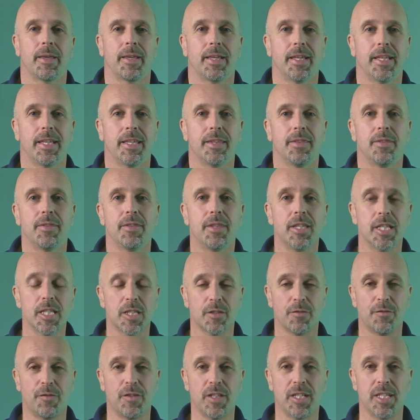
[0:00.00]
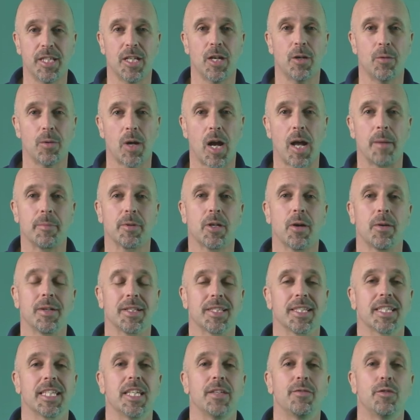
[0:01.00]
In this video, I'm going
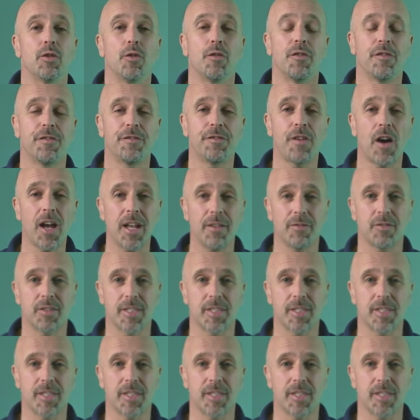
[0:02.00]
to give you 5